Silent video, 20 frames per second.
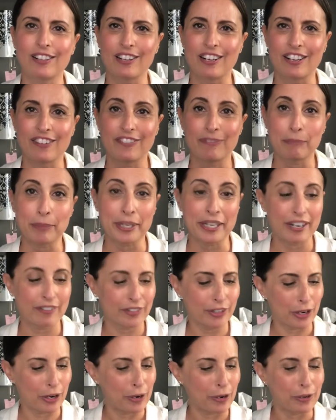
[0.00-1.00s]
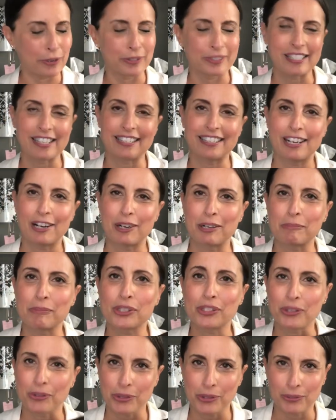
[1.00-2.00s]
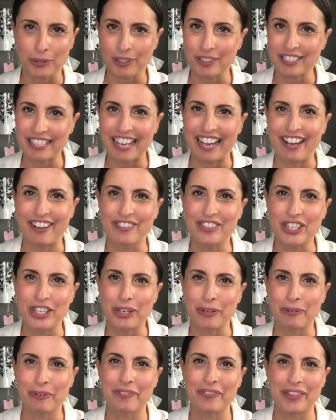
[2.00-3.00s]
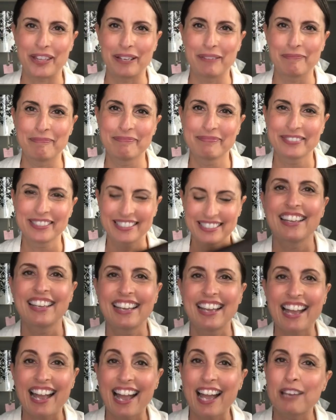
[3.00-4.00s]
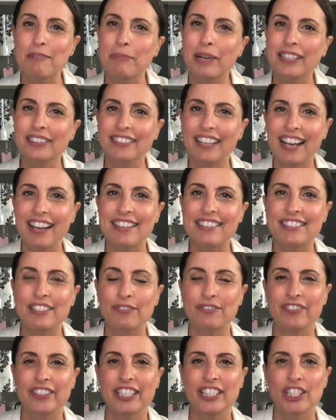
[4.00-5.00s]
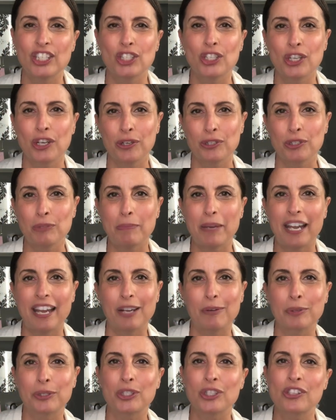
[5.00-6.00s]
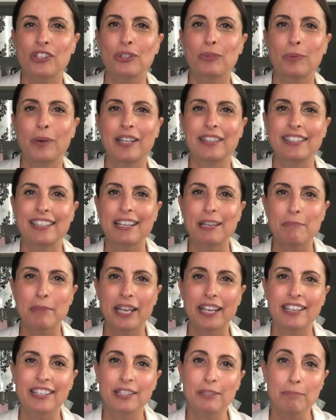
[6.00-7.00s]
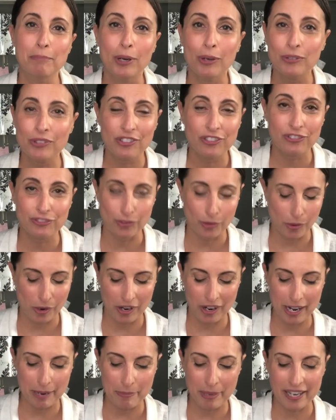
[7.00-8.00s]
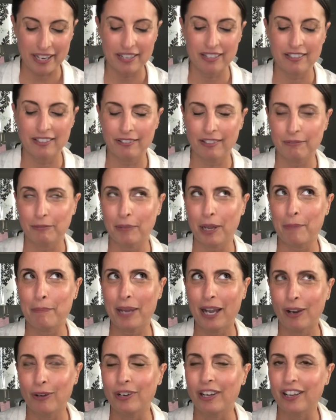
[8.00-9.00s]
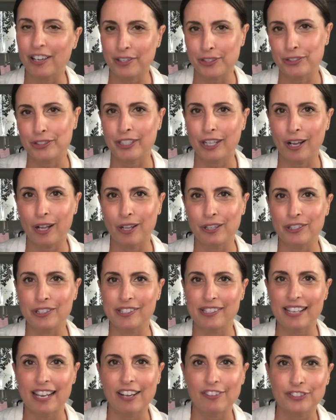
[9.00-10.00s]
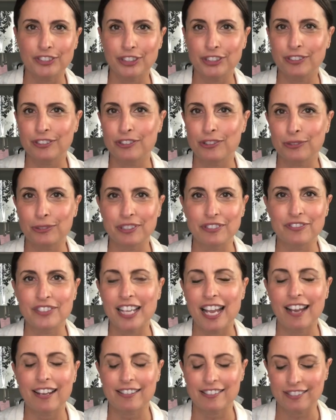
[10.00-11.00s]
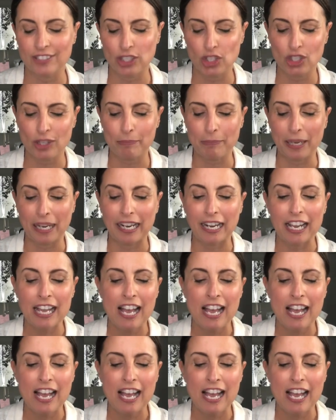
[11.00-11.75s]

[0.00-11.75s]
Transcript: of but never owned, and now I'm so thrilled to have two of them. And my last vintage Coach bag, which is the one that I paid the most for, I paid about one hundred dollars after sort of tax and shipping,